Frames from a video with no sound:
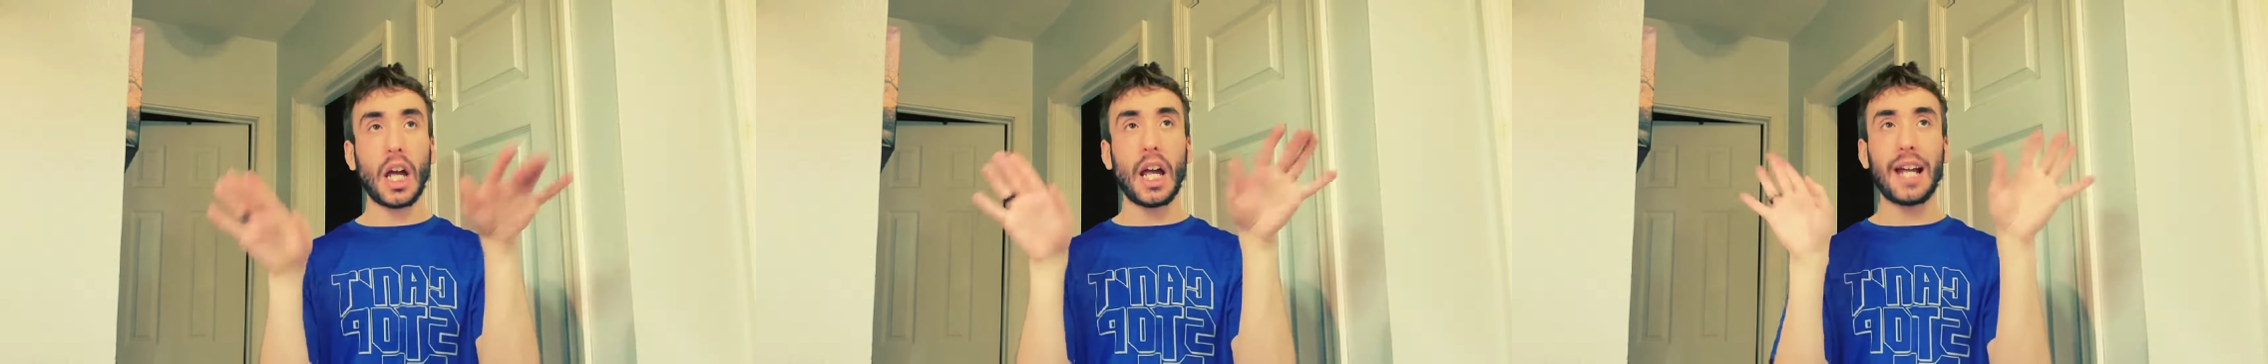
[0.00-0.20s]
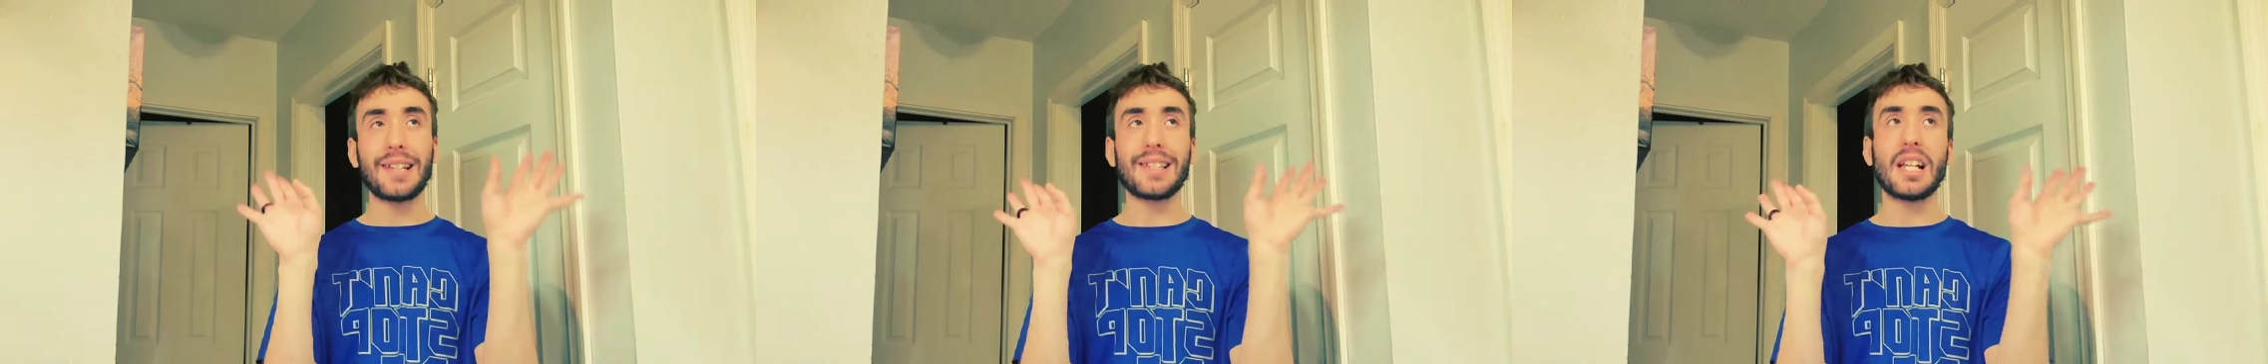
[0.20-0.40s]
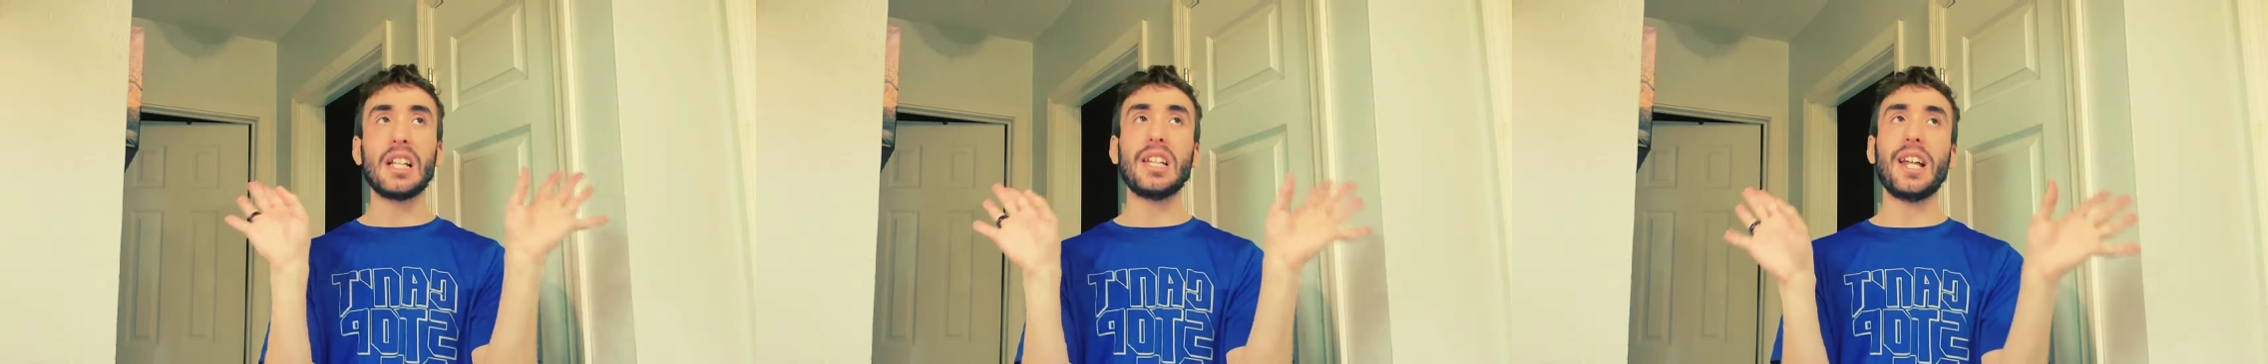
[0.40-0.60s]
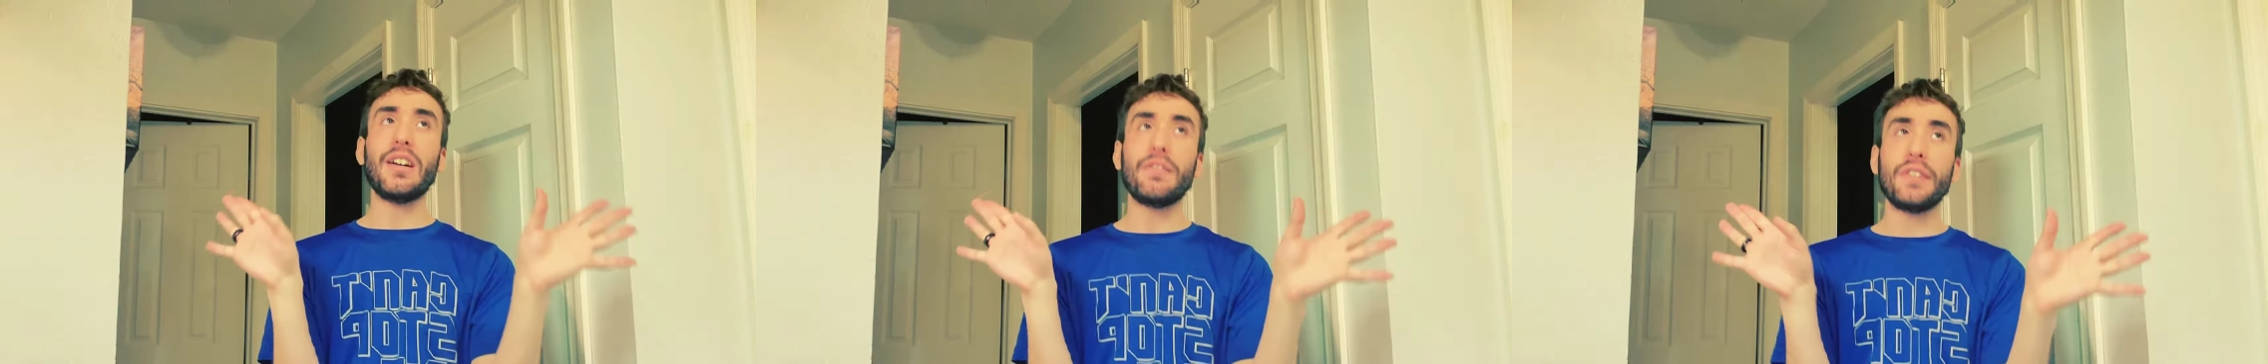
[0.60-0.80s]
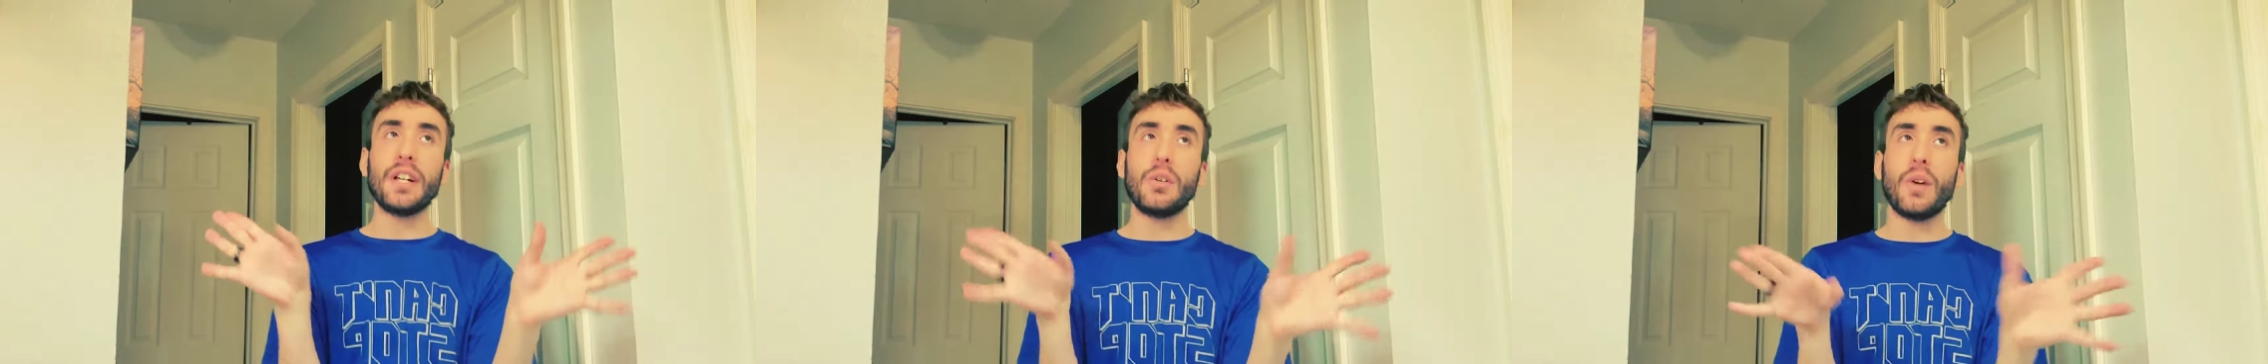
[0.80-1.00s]
It's a
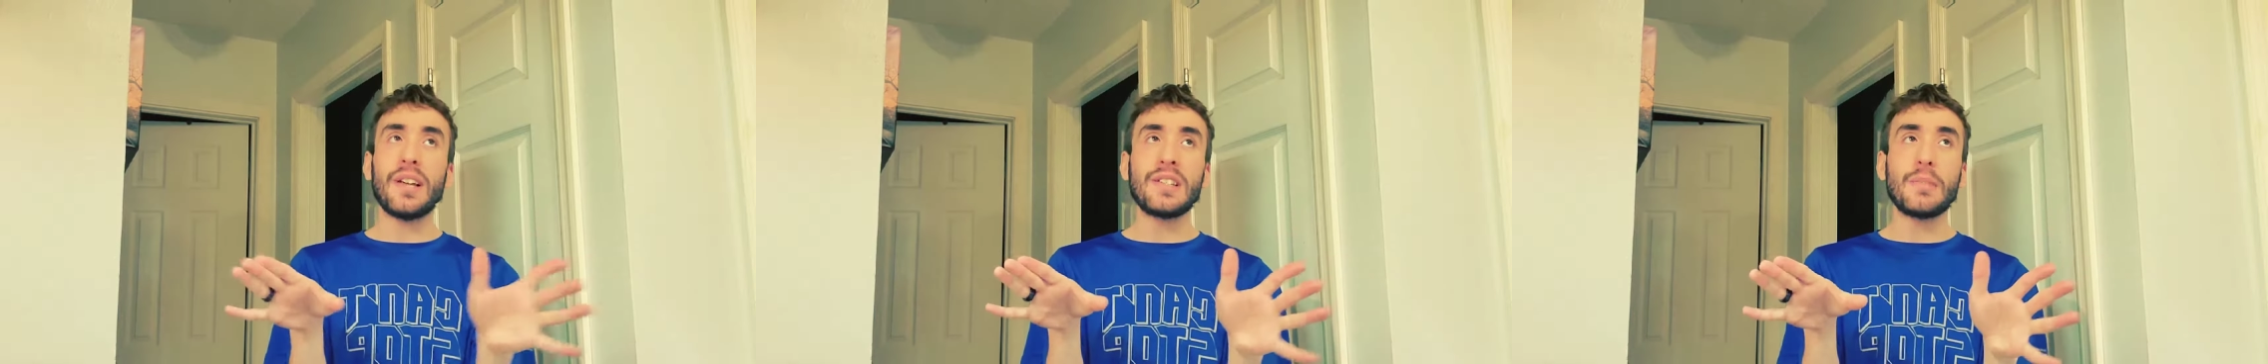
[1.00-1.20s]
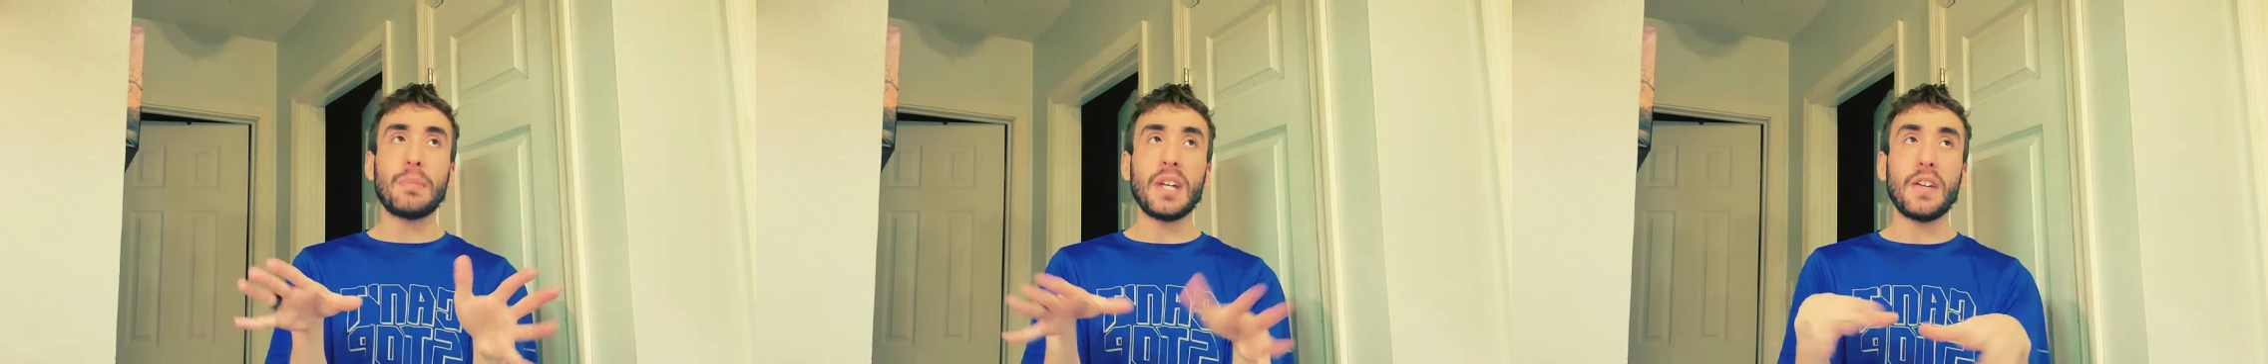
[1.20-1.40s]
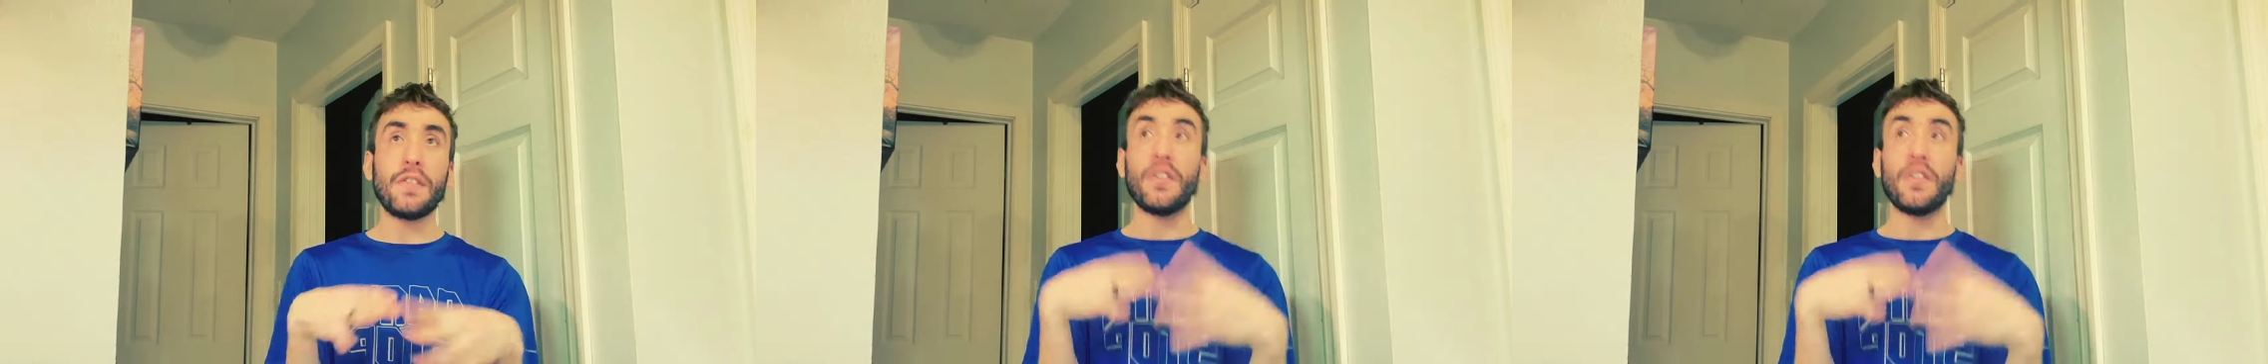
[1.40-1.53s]
lovely recipe